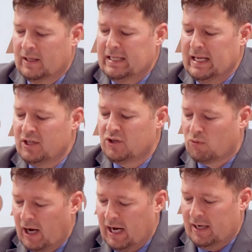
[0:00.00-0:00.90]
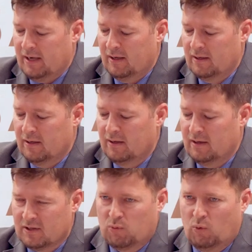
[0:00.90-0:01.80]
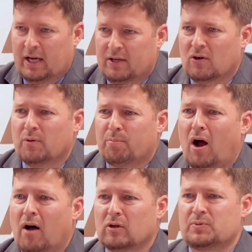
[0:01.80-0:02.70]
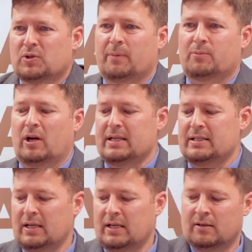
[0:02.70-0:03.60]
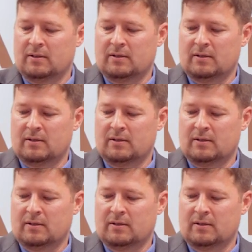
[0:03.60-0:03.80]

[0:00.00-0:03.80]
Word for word: Getting trained this way. Turn to Proverbs chapter 18.